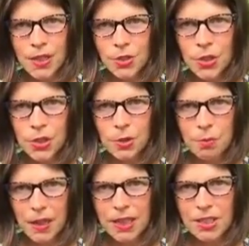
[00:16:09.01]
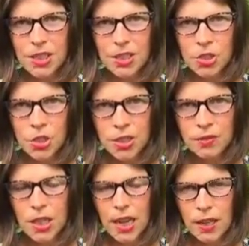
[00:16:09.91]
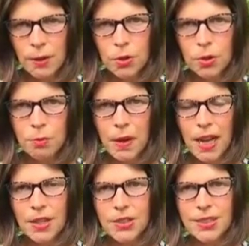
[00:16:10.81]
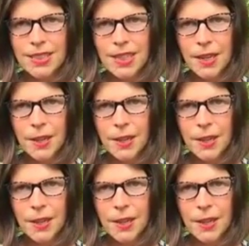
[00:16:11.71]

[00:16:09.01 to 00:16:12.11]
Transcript: into your body to shift out of old patterns.